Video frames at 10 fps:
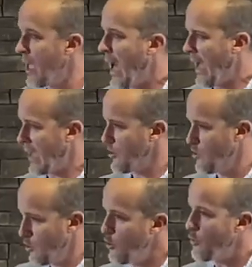I can
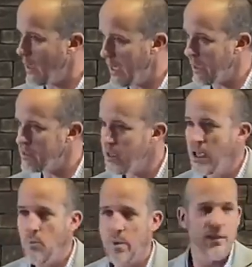do things.
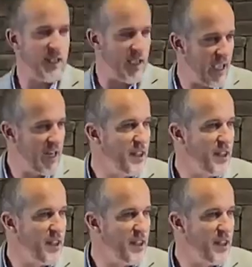But at the end